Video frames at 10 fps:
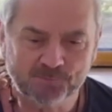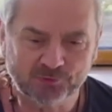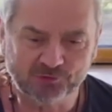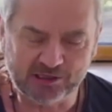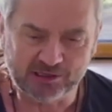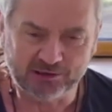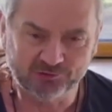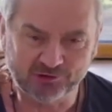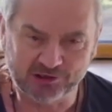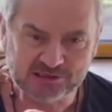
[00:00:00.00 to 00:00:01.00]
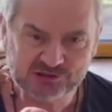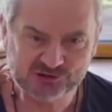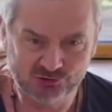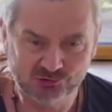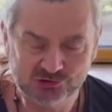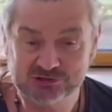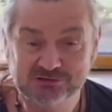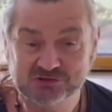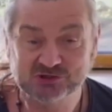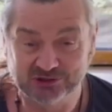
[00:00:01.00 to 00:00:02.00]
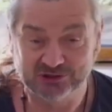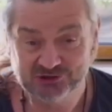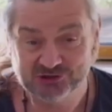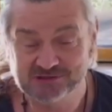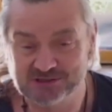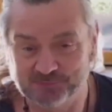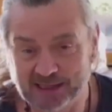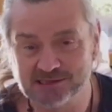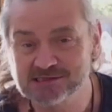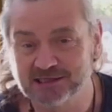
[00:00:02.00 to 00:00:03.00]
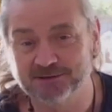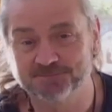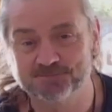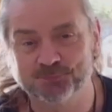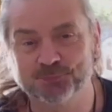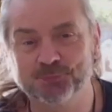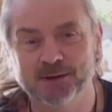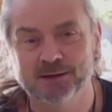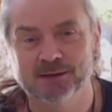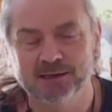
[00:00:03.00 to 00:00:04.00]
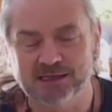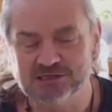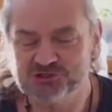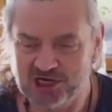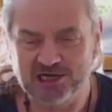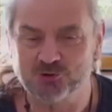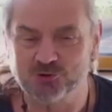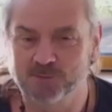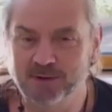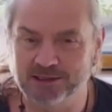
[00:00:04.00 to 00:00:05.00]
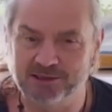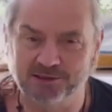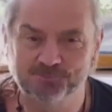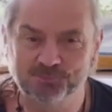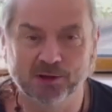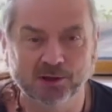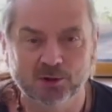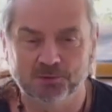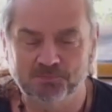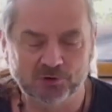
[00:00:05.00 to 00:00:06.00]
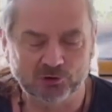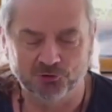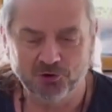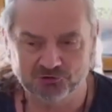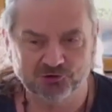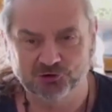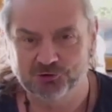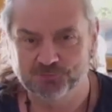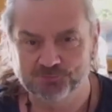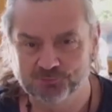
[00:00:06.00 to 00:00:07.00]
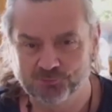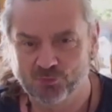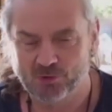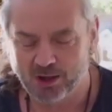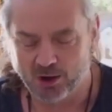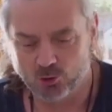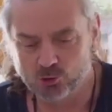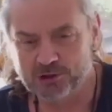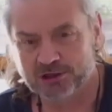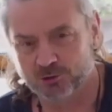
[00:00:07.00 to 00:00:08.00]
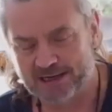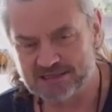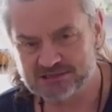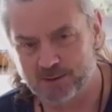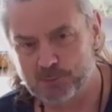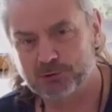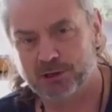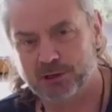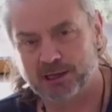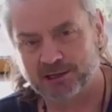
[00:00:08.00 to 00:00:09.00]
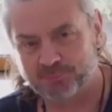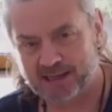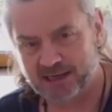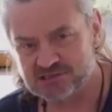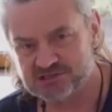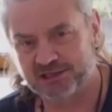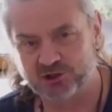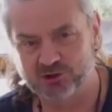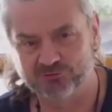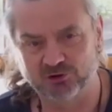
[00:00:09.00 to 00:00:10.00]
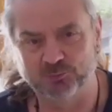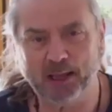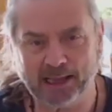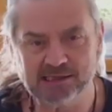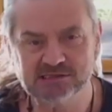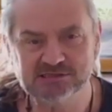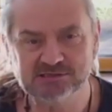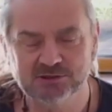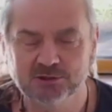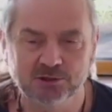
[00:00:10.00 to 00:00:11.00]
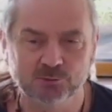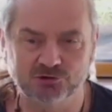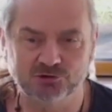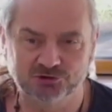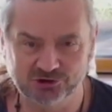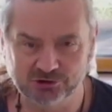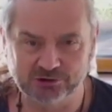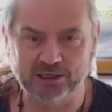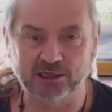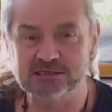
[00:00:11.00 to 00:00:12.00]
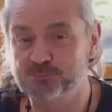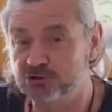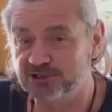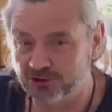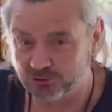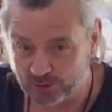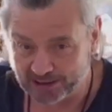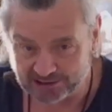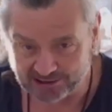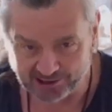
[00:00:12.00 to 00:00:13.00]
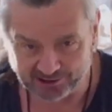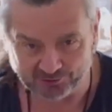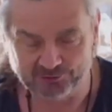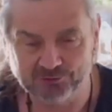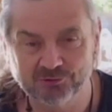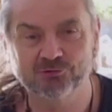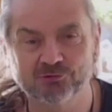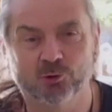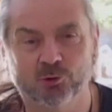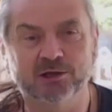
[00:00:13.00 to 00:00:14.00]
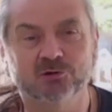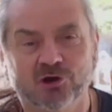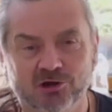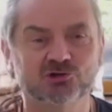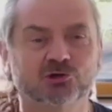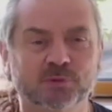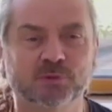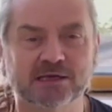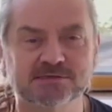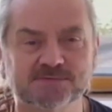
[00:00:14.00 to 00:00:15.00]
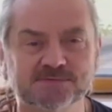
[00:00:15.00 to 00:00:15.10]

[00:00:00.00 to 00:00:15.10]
The source solution to balancing is change your mind. You're not holding your weight up and balancing it over a base. What you're doing is putting your weight down through where you touch your base.